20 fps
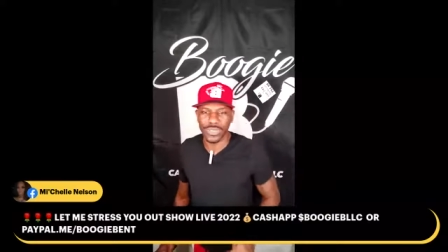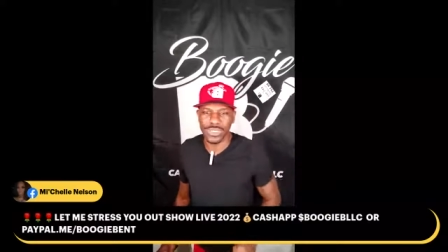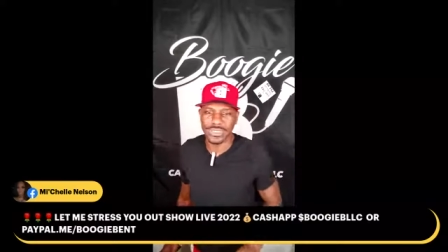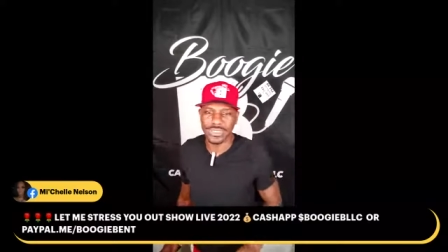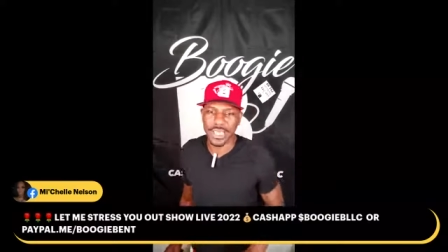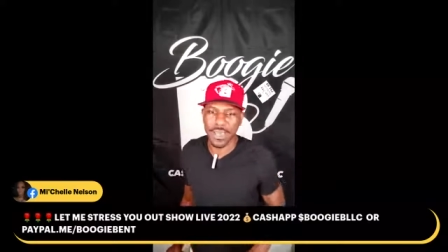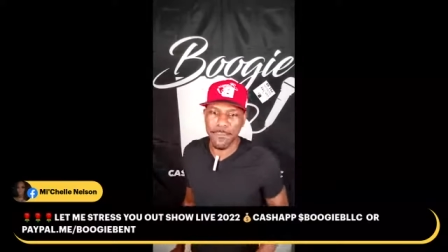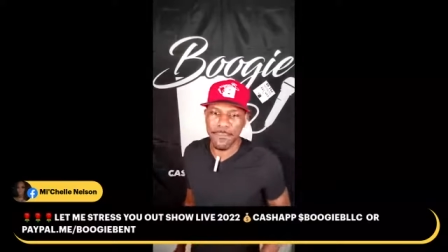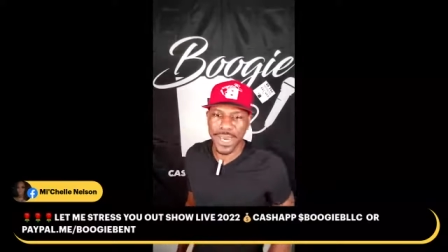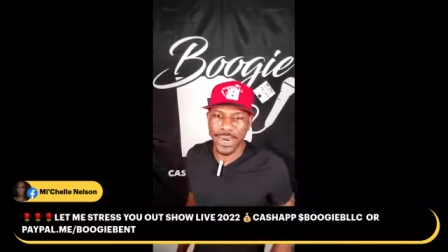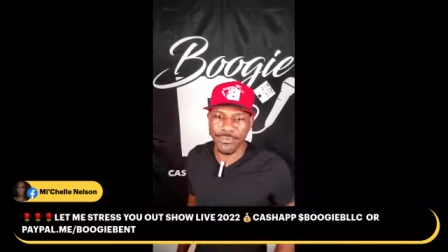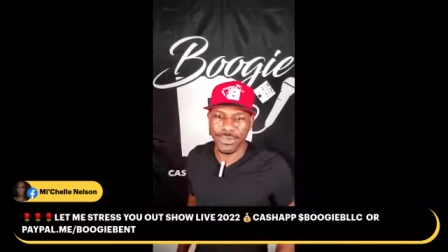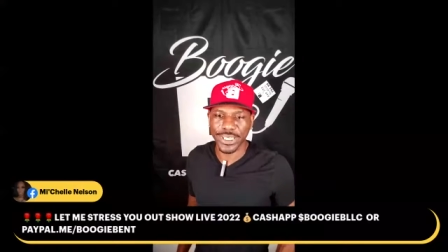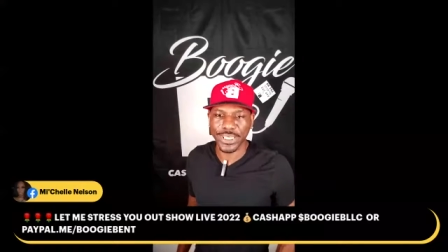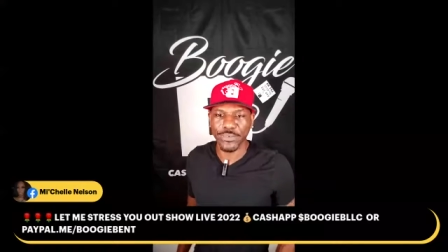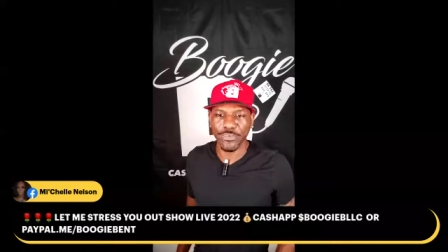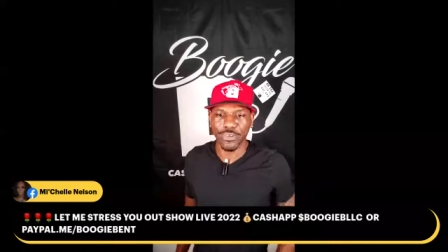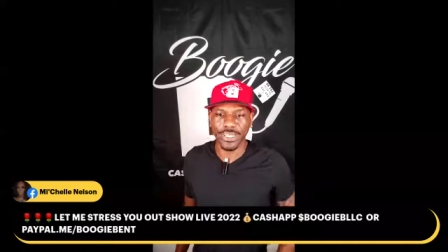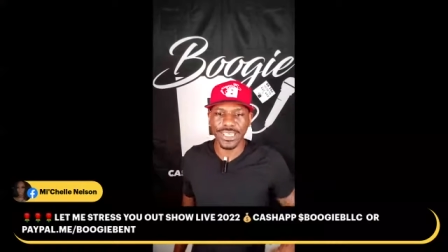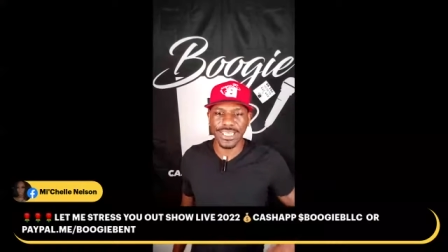What's up,
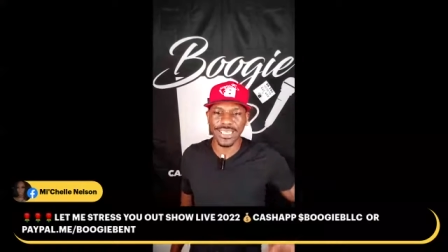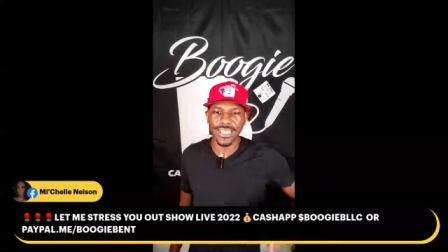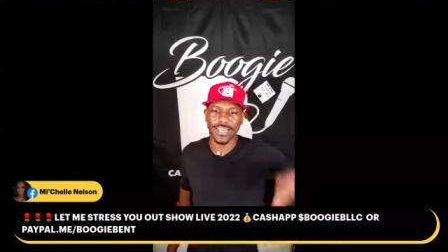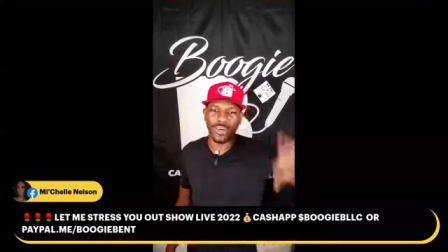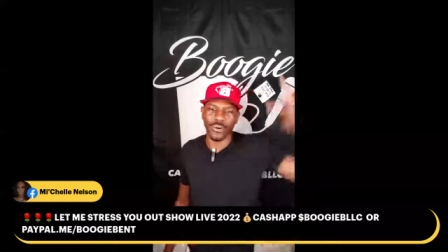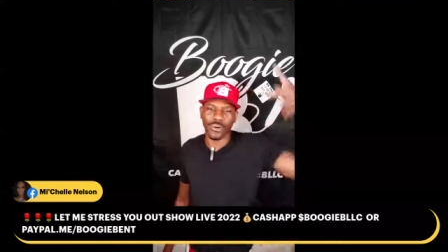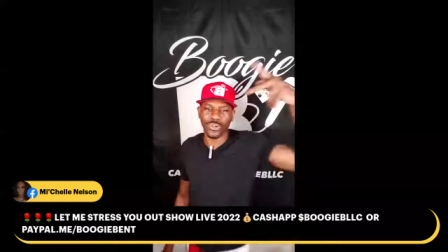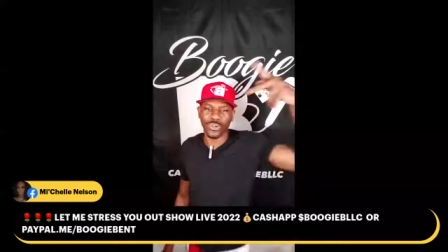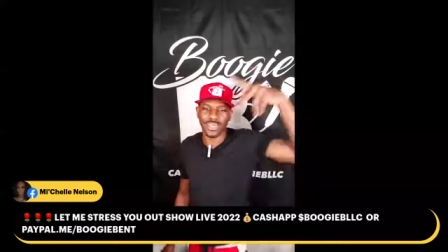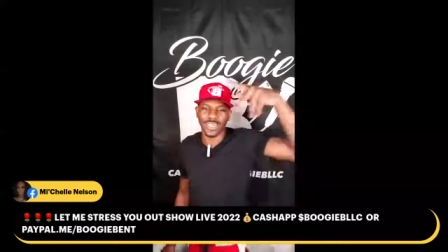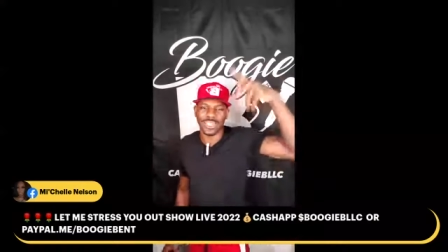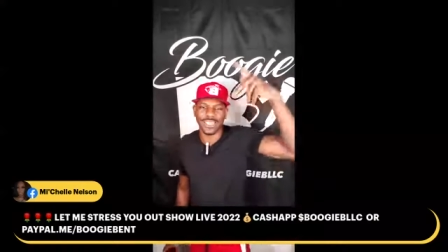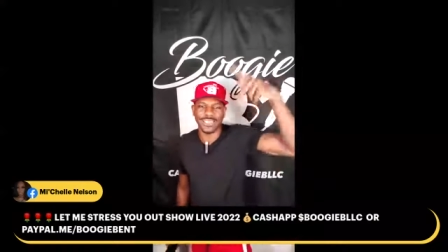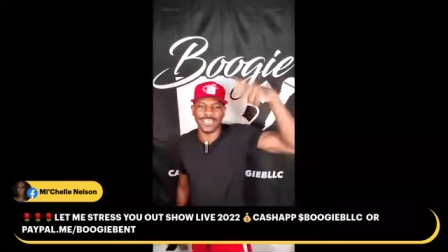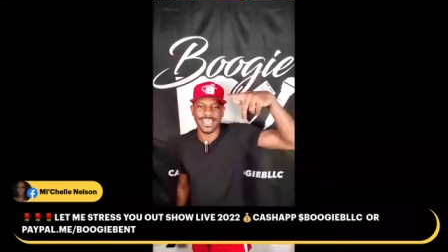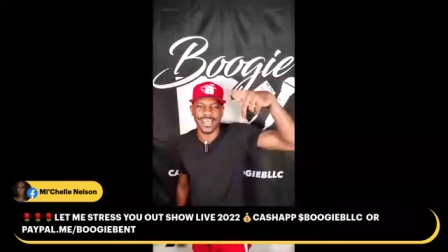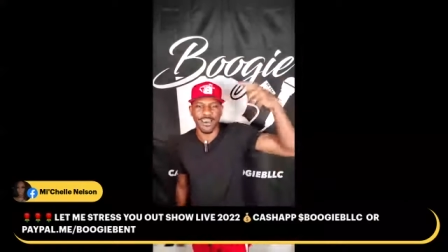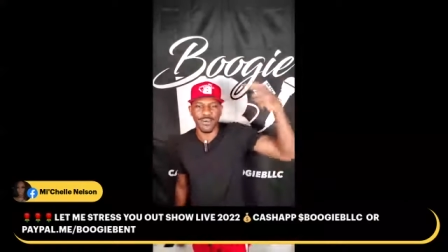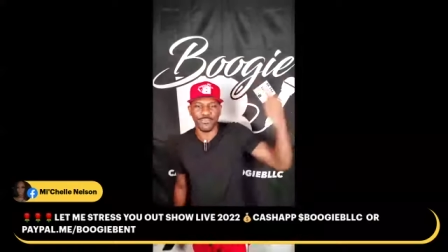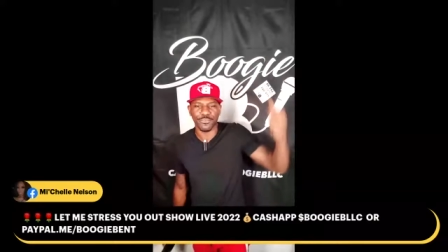Mary Green? Holding
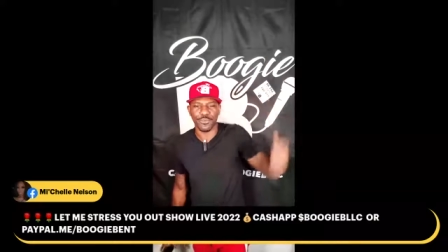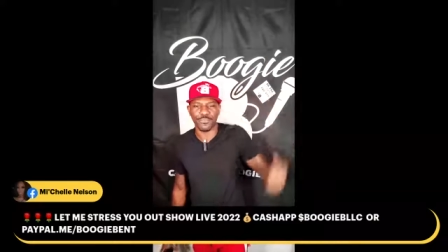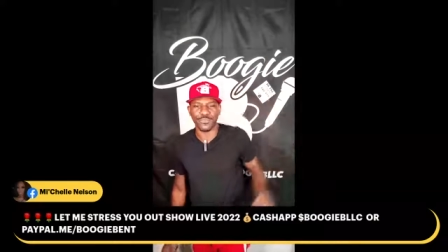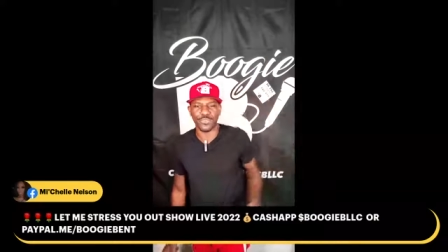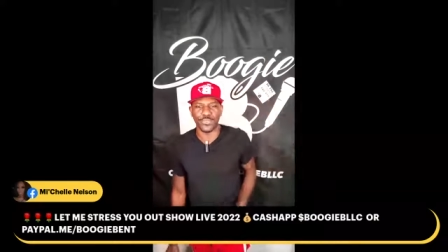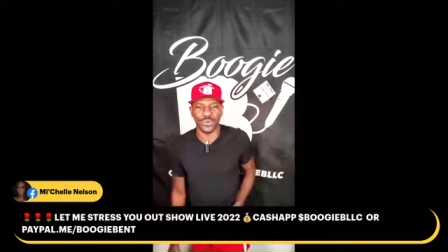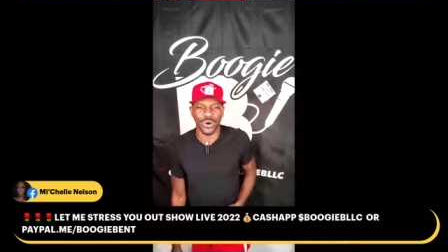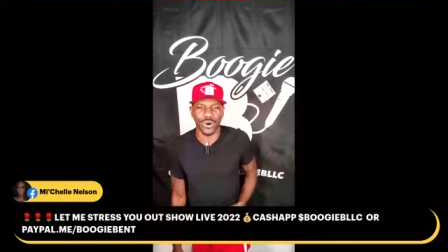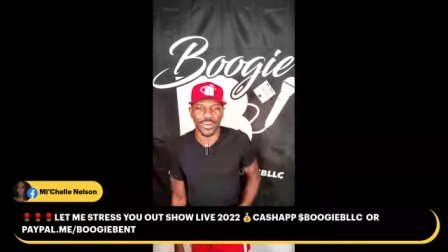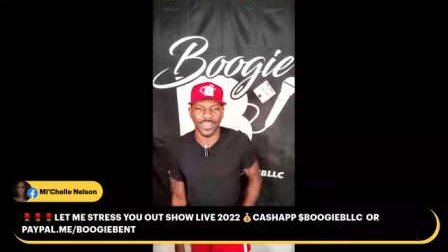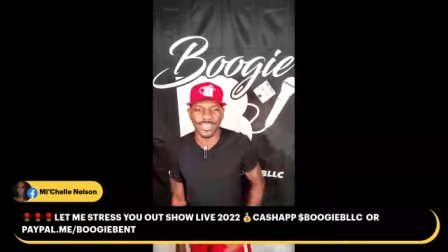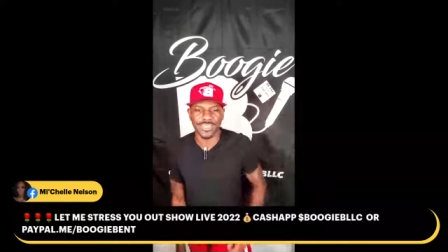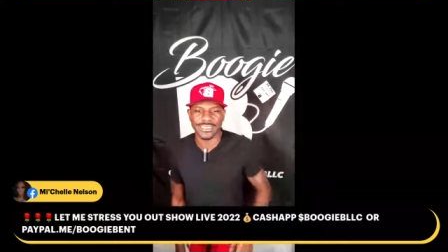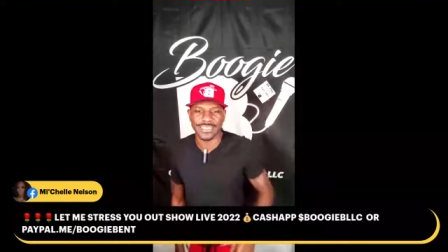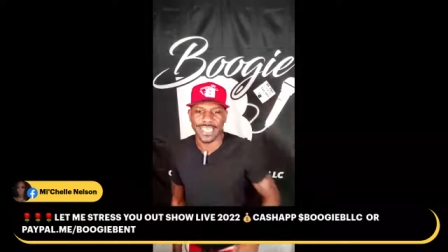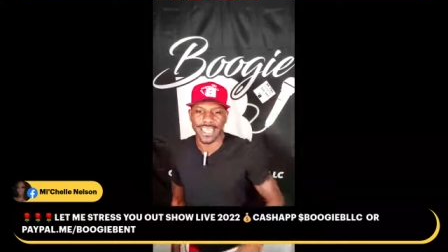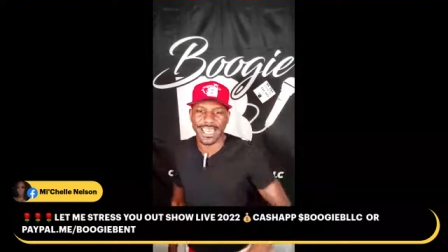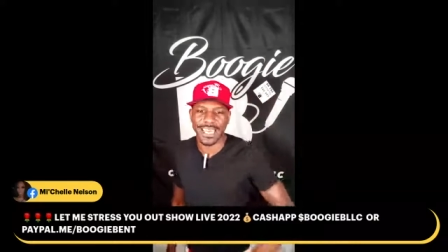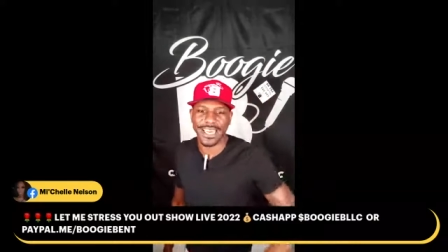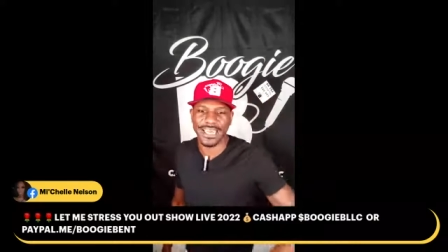it down from New
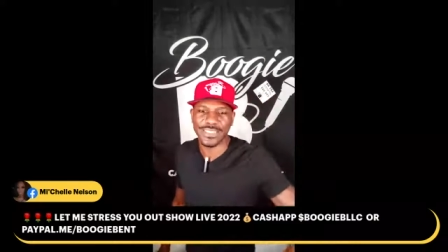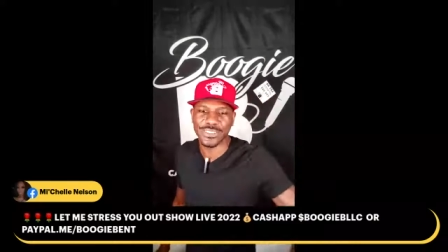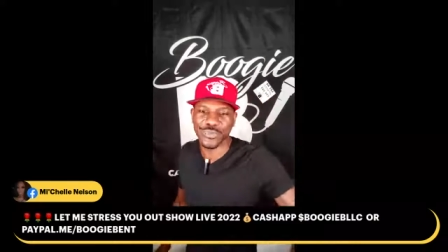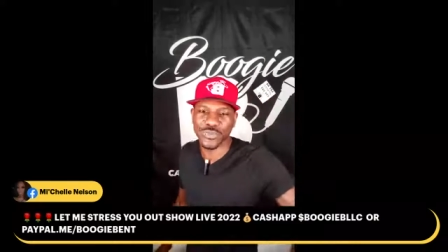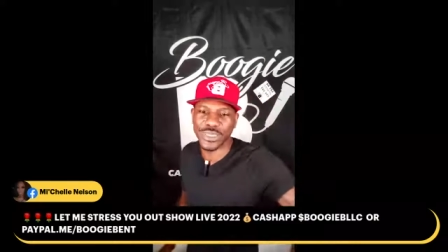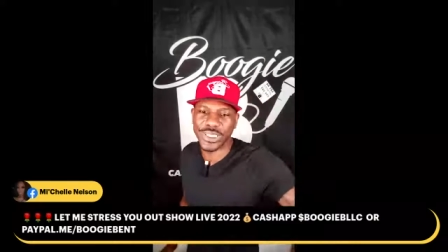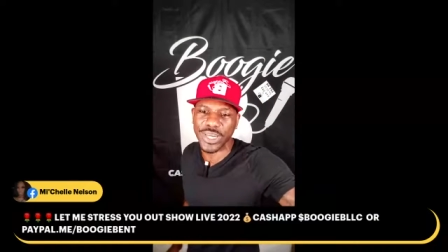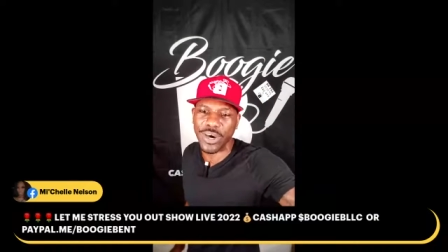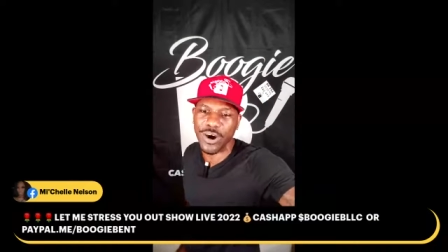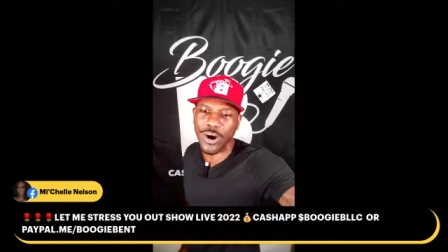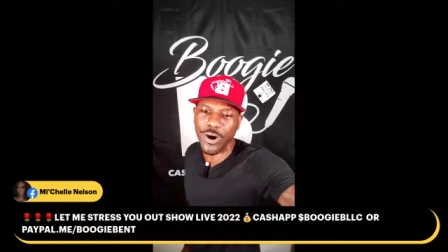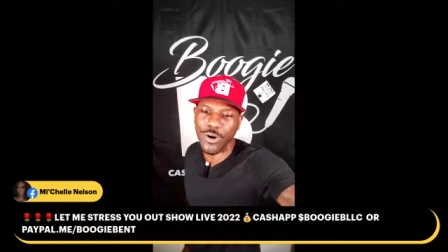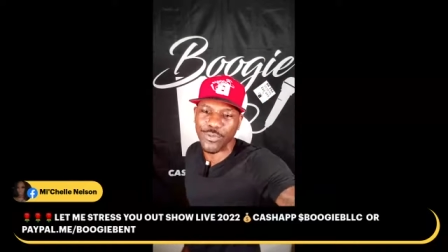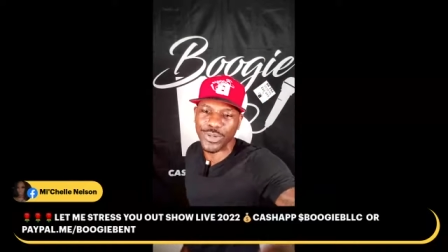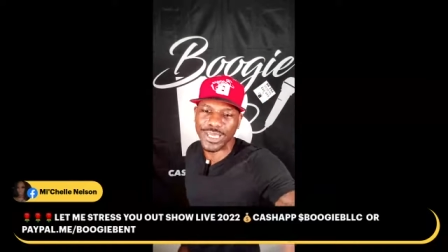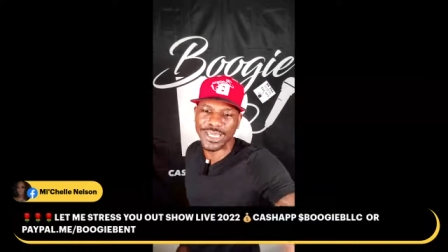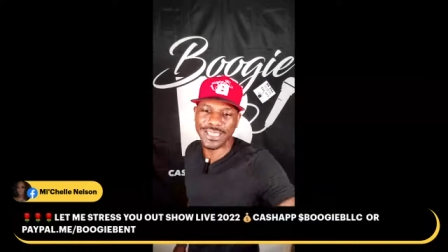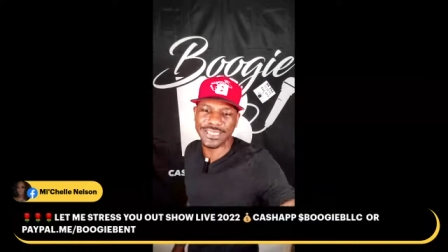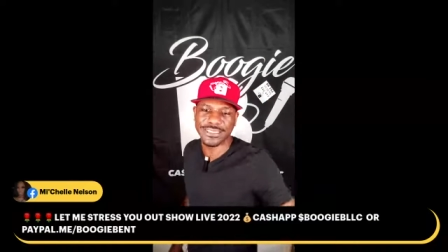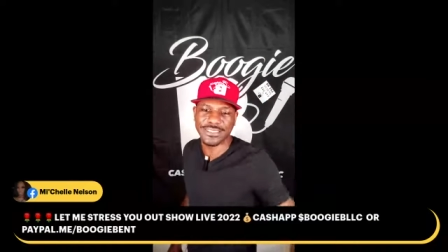Orleans, as we
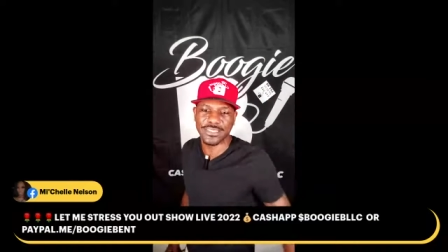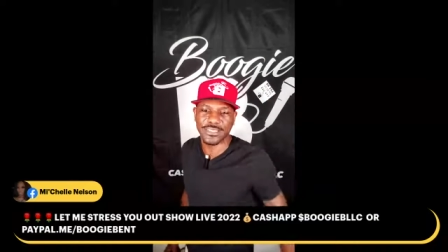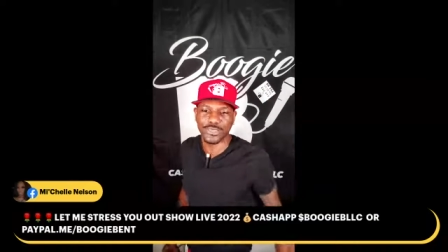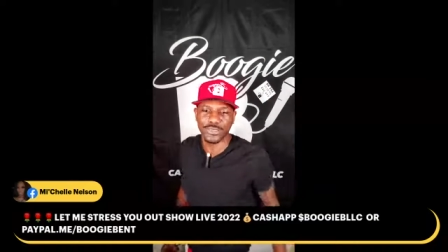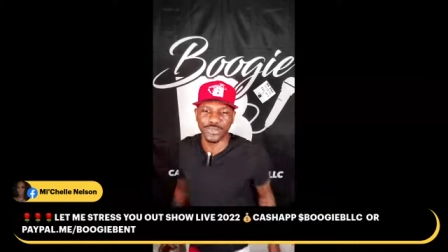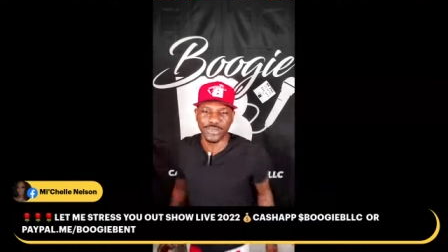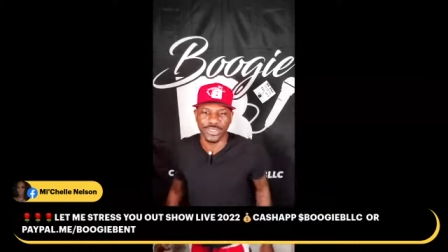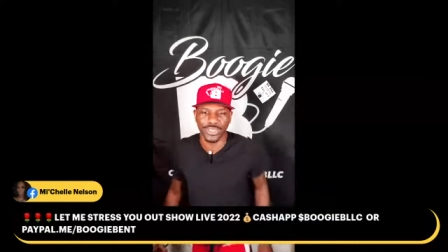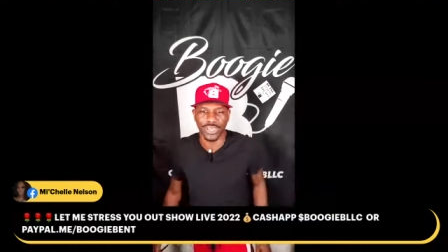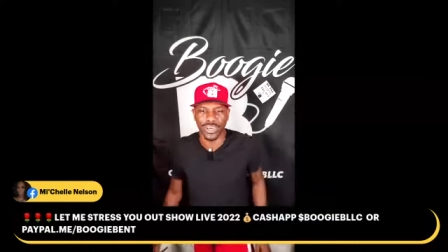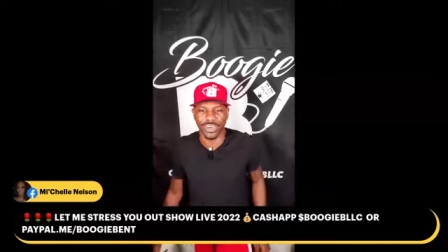always do.